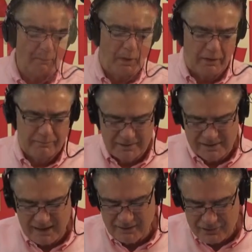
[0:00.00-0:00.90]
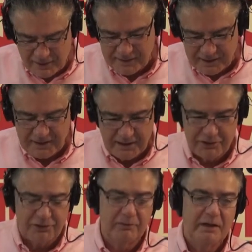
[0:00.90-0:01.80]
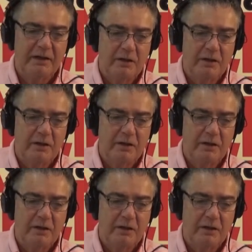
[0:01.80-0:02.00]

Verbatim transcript: Well, to say there's nothing in the engine,